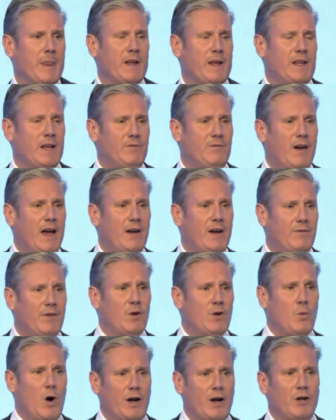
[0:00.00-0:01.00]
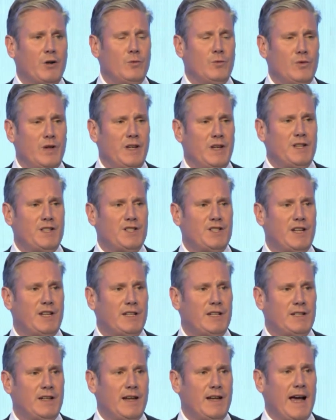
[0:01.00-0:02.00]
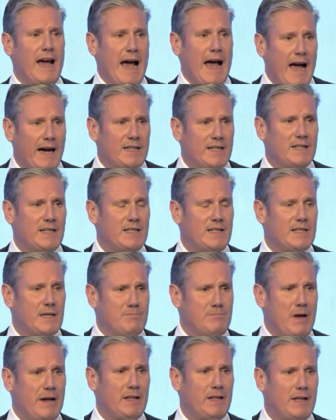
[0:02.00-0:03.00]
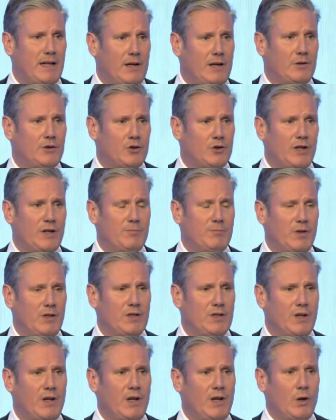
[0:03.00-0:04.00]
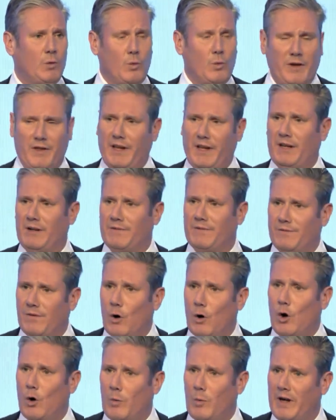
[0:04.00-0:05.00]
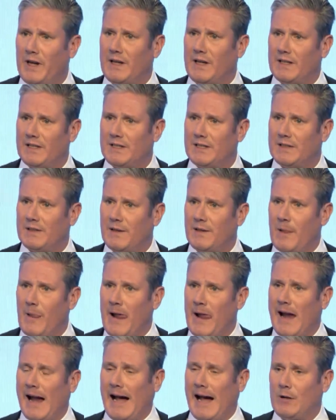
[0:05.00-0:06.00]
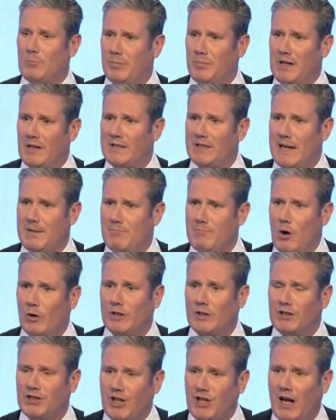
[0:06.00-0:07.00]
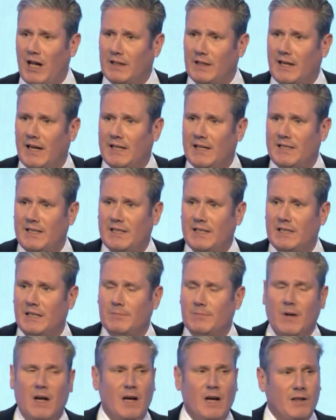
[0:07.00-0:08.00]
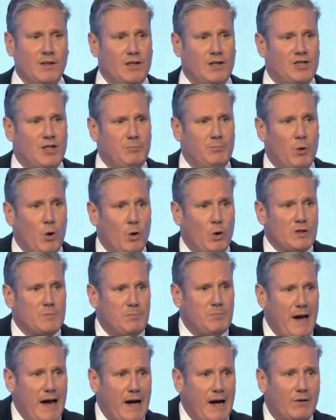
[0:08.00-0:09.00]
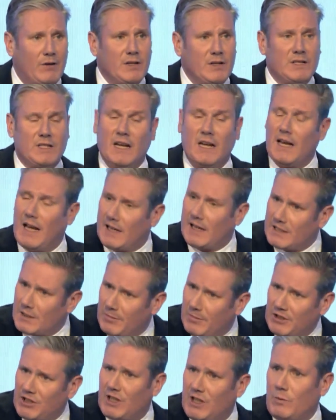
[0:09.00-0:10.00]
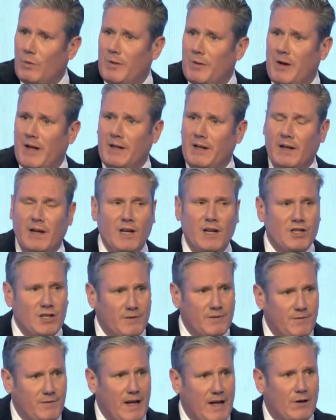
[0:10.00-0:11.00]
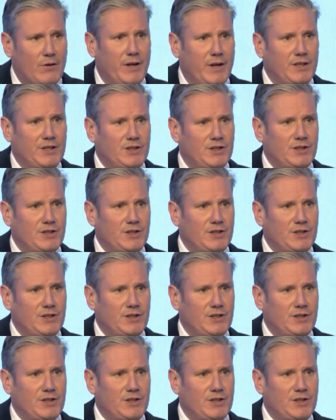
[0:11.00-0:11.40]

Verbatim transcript: Give everyone who needs it access to mental health treatment within four weeks and build a modern childcare system that supports parents, especially women, to flourish.